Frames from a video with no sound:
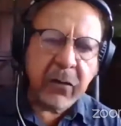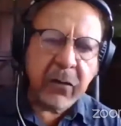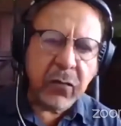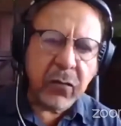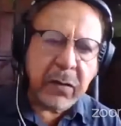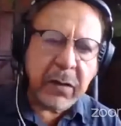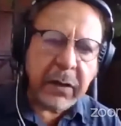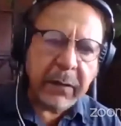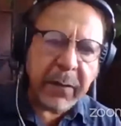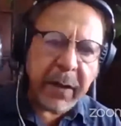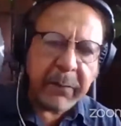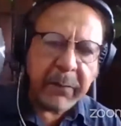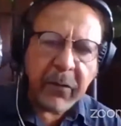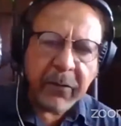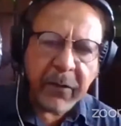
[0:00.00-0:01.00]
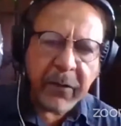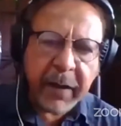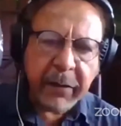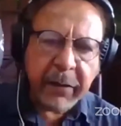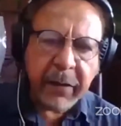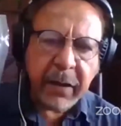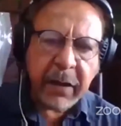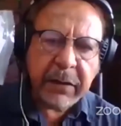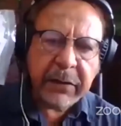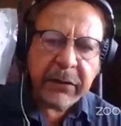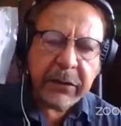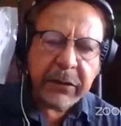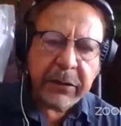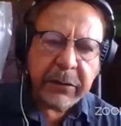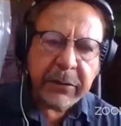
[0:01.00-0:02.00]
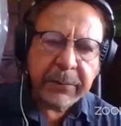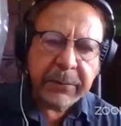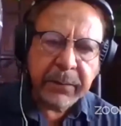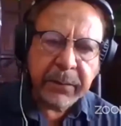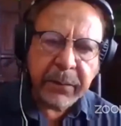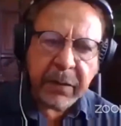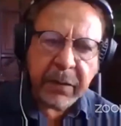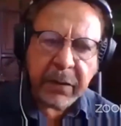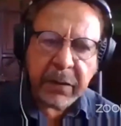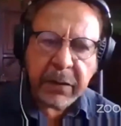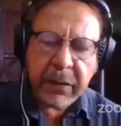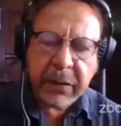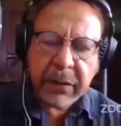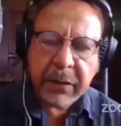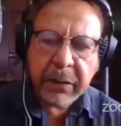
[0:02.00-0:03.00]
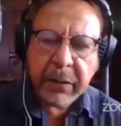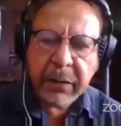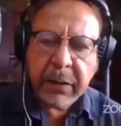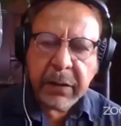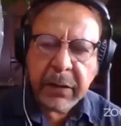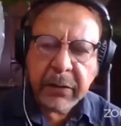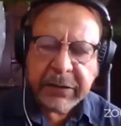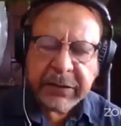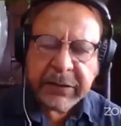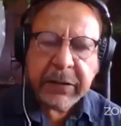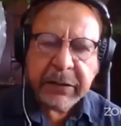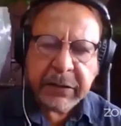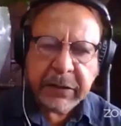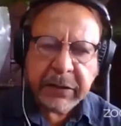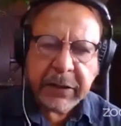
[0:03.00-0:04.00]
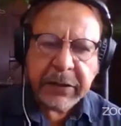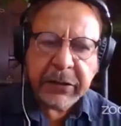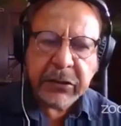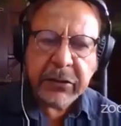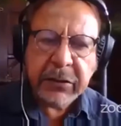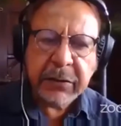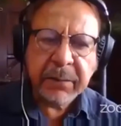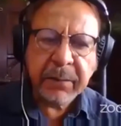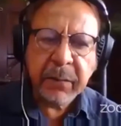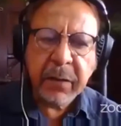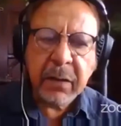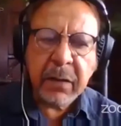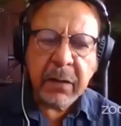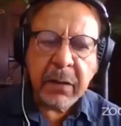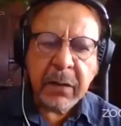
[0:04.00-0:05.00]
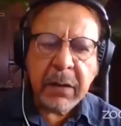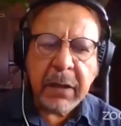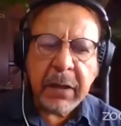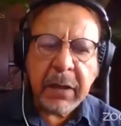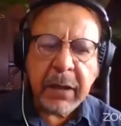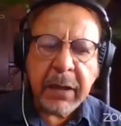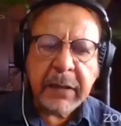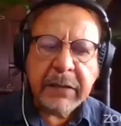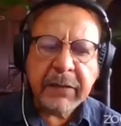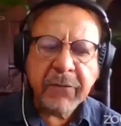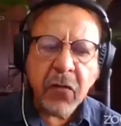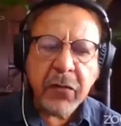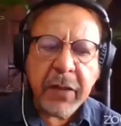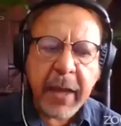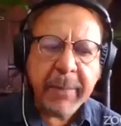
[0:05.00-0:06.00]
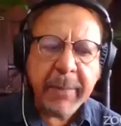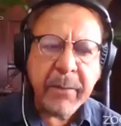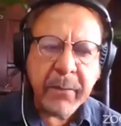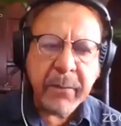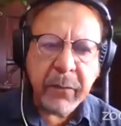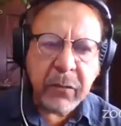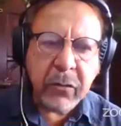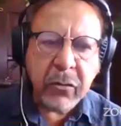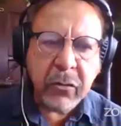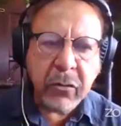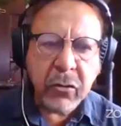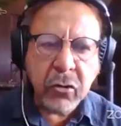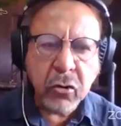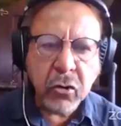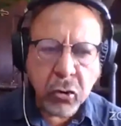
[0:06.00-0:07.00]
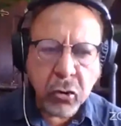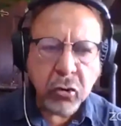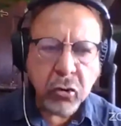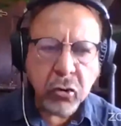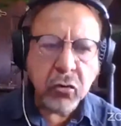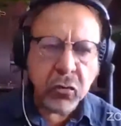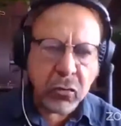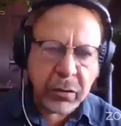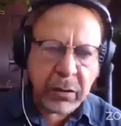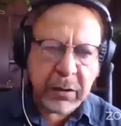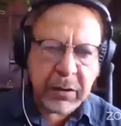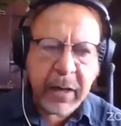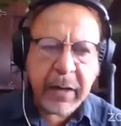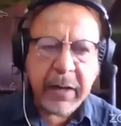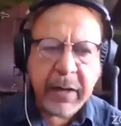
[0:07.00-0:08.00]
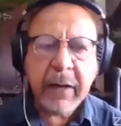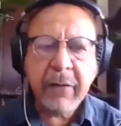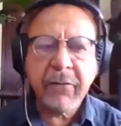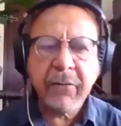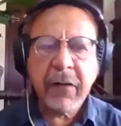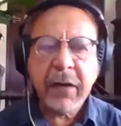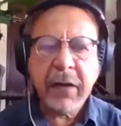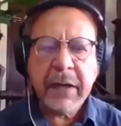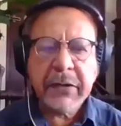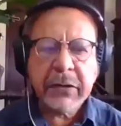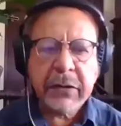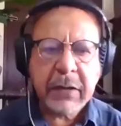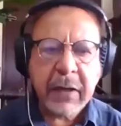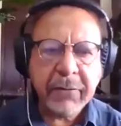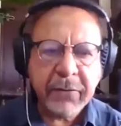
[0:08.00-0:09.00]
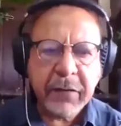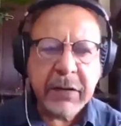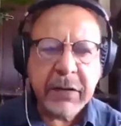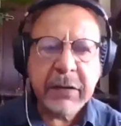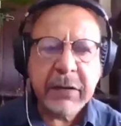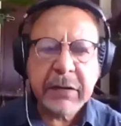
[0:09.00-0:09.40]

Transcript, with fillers: to the Department of Agriculture uh, uh, research stations. It's for them to do the identification and further